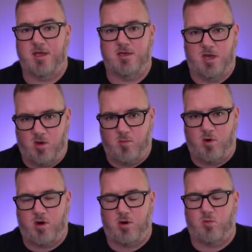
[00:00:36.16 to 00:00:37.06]
No
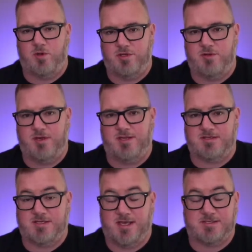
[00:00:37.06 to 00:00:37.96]
more will you need
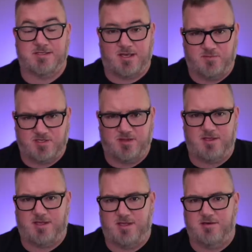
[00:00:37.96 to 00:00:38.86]
to test. This comes on
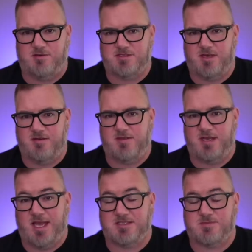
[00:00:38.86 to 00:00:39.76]
the heels of
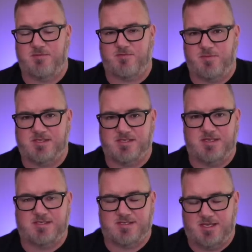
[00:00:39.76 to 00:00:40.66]
the announcement from the
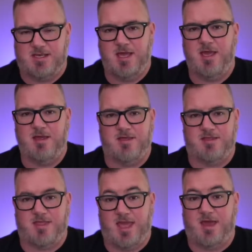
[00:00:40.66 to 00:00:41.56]
CDC
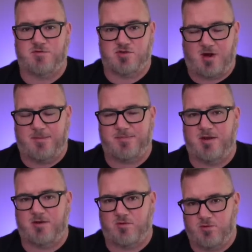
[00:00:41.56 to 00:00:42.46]
that they have dropped
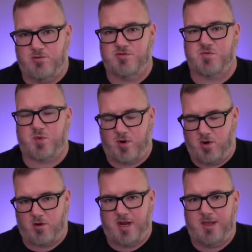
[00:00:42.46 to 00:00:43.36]
their cruise
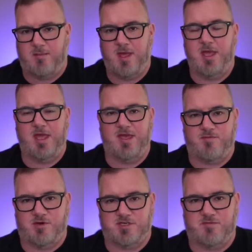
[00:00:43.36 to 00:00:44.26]
program,
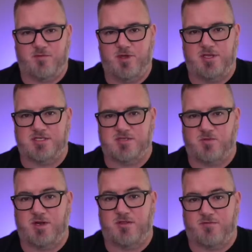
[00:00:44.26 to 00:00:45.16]
and Virgin Voyage is
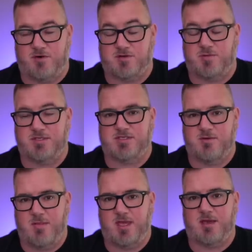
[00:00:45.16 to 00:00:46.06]
one of the first ones
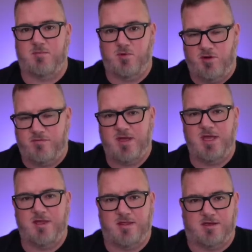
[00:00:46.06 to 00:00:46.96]
to make a move.
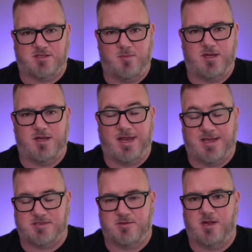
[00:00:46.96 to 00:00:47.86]
They also made an
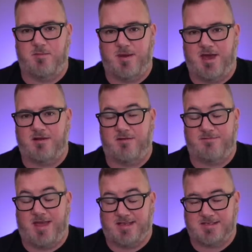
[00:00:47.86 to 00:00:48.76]
announcement about
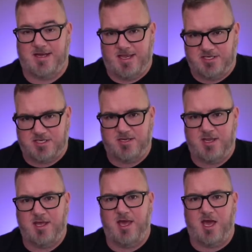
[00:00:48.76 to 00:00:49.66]

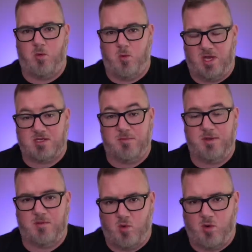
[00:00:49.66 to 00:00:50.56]
vaccination,
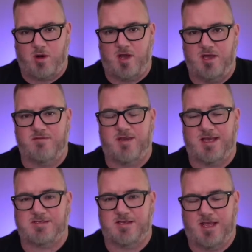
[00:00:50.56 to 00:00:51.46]
welcoming more
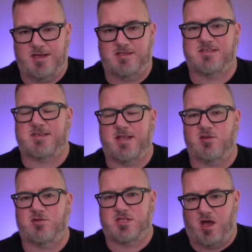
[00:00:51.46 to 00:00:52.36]
unvaccinated
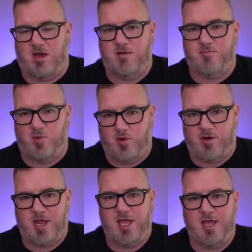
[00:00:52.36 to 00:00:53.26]
sailors on
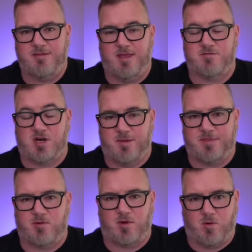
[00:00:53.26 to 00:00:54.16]
board. They've
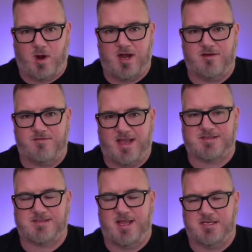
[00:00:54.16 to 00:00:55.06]
dropped their required
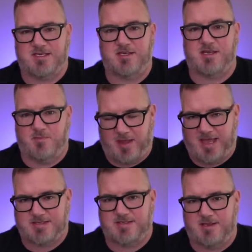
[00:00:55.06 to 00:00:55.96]
vaccination
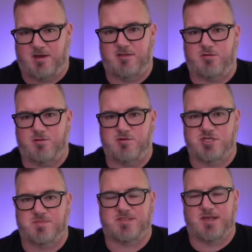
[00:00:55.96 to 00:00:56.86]
capacity on their cruise
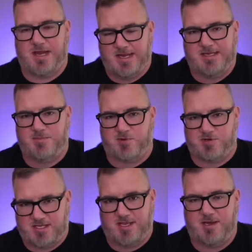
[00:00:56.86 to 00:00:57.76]
ships to
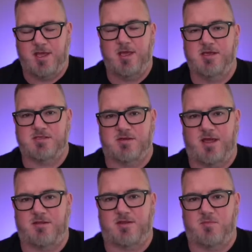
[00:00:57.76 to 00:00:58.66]
90%. So
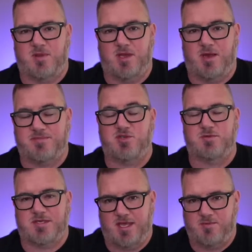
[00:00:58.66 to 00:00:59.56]
now there can be up
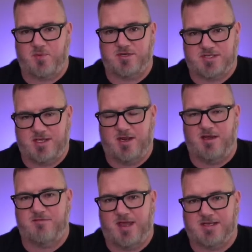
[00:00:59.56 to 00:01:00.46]
to 10%
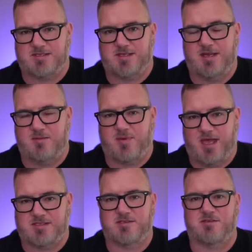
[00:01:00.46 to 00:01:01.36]
unvaccinated
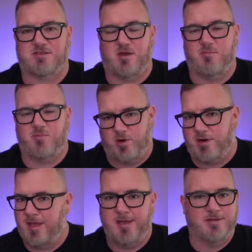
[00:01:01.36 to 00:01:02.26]
passengers on
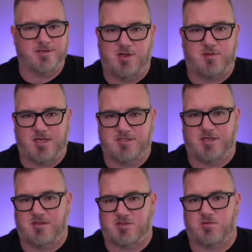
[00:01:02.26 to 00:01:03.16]
board. There's
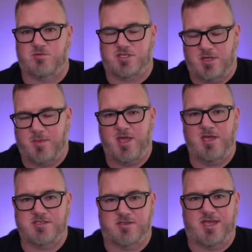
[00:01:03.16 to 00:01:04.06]
kids on this cruise ship,
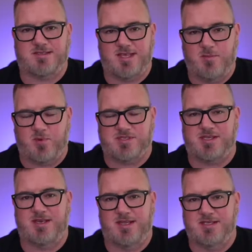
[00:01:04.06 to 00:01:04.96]
so that
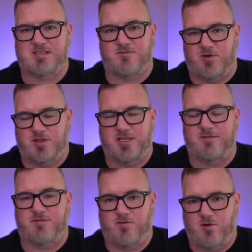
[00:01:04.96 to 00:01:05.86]
10% is
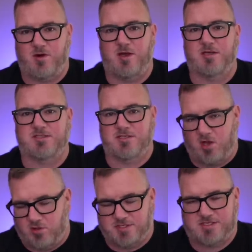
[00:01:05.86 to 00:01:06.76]
fully for
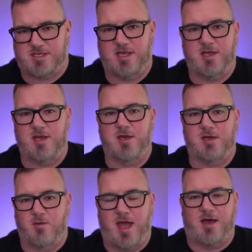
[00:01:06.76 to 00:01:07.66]
adults.
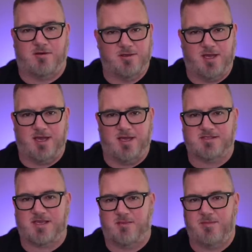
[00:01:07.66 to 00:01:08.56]
Wow,
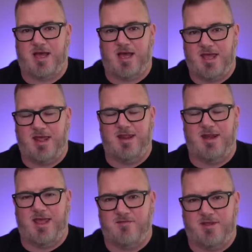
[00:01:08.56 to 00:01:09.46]
it's coming hot
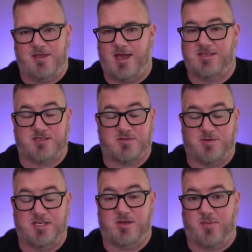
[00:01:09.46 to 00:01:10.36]
and heavy. I just
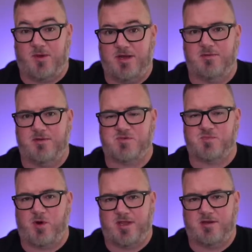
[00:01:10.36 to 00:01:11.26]
wanted to jump on here with this
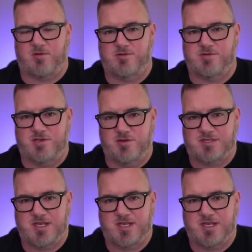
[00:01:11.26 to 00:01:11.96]
breaking cruise news.